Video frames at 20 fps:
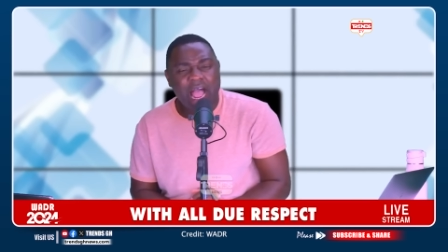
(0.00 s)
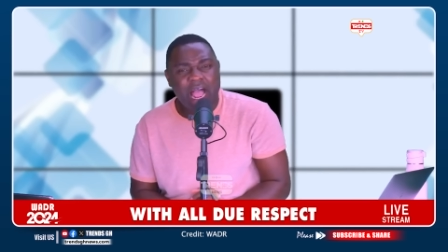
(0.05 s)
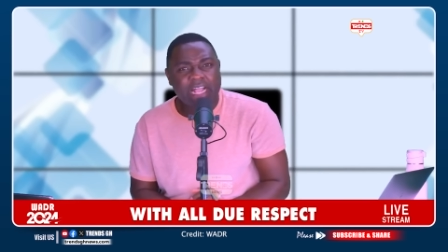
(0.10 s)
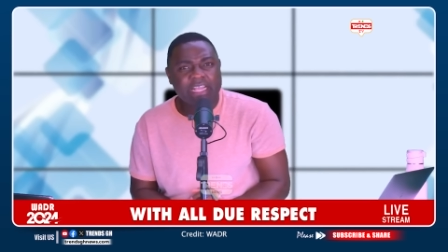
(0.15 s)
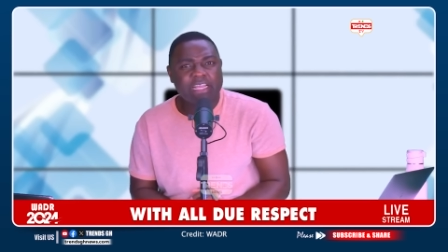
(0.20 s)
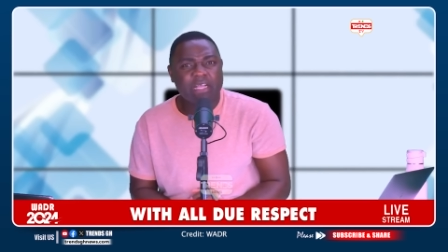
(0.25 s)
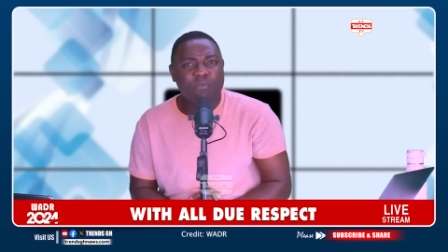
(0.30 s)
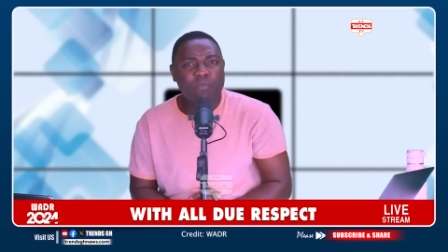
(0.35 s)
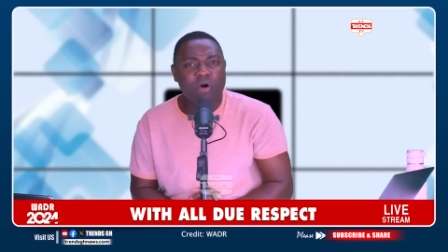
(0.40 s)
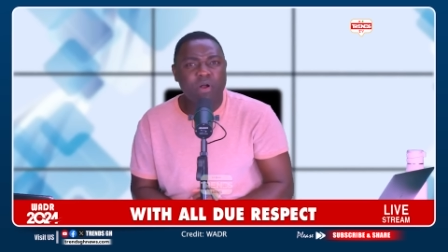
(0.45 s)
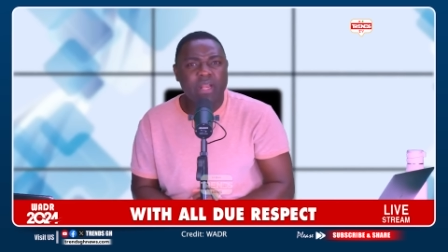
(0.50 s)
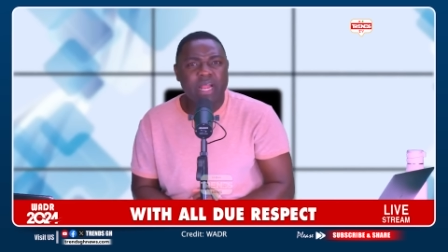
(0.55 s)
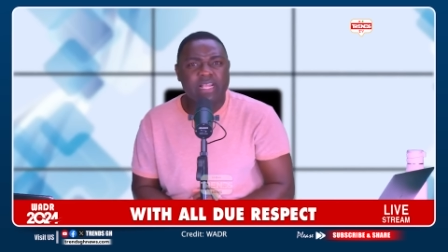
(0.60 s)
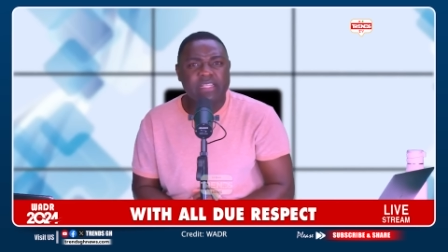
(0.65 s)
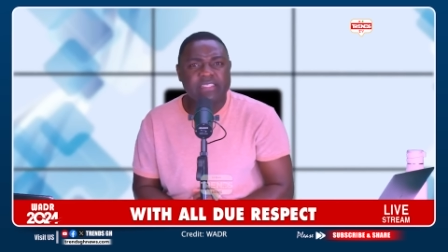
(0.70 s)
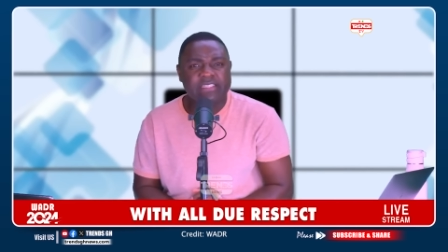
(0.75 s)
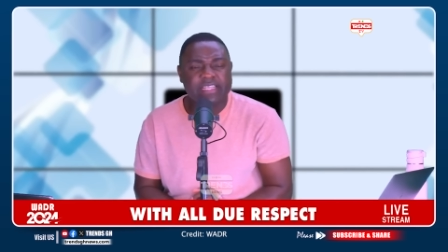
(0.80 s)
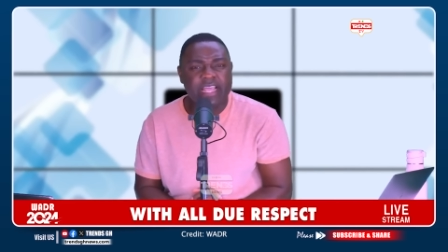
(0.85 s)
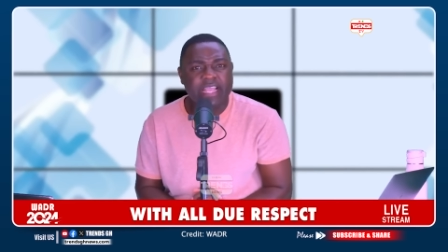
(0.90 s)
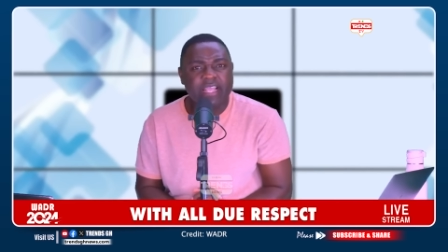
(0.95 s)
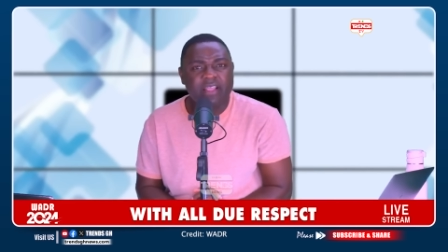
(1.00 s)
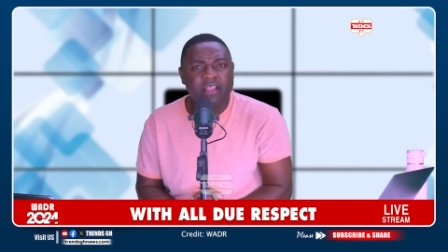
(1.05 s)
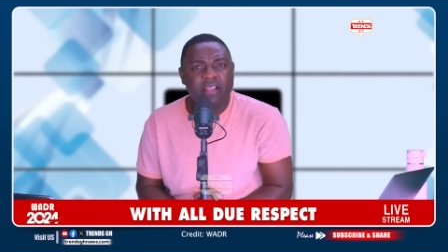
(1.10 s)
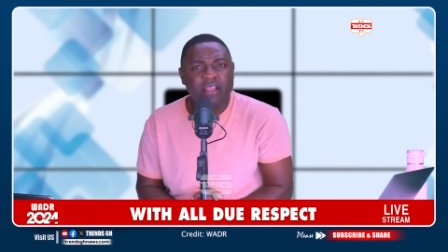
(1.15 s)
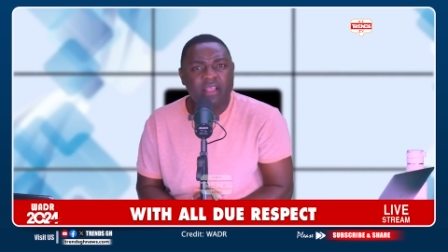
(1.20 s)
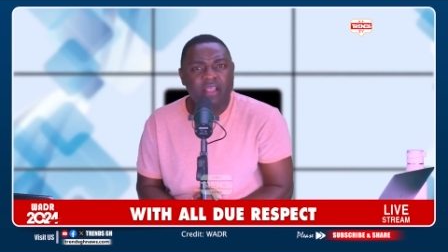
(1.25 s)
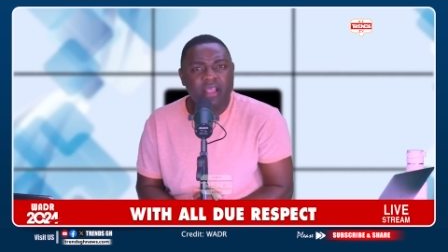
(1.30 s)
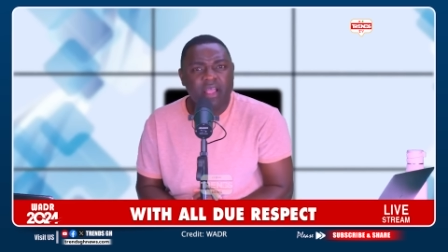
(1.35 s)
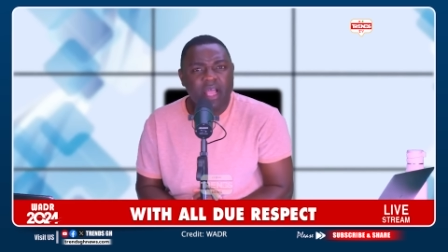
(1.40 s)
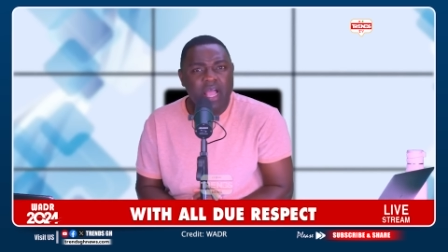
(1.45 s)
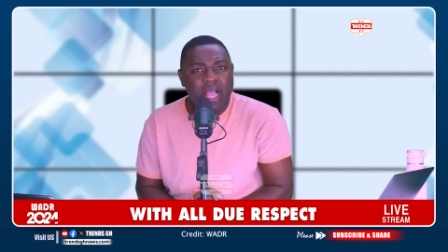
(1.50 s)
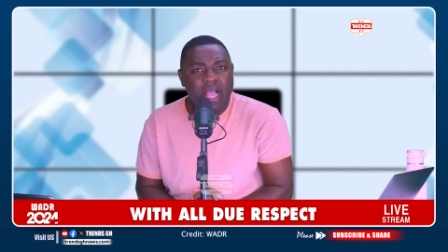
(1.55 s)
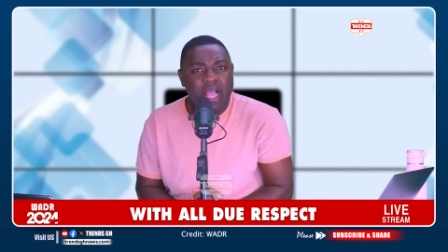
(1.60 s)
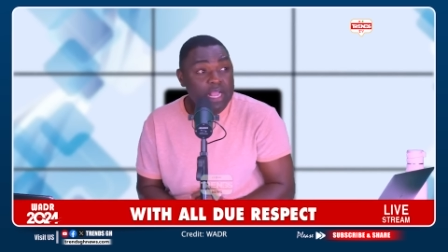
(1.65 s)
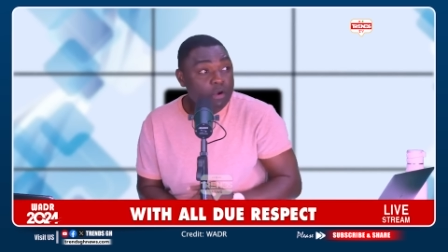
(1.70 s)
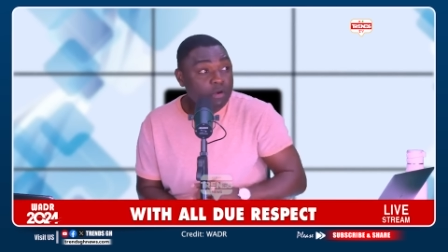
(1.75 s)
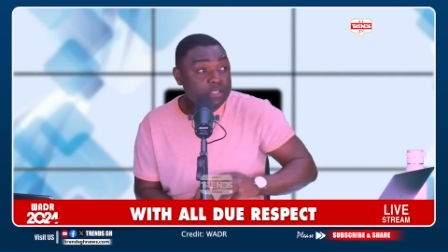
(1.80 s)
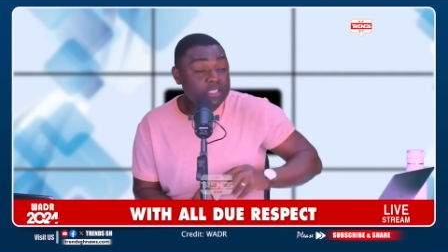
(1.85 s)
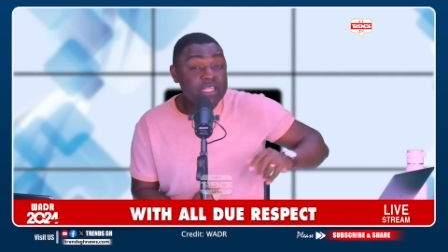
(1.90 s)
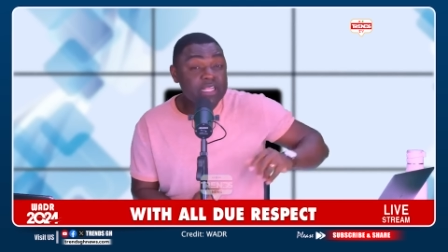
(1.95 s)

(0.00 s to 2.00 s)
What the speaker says: and Kebona, and say, because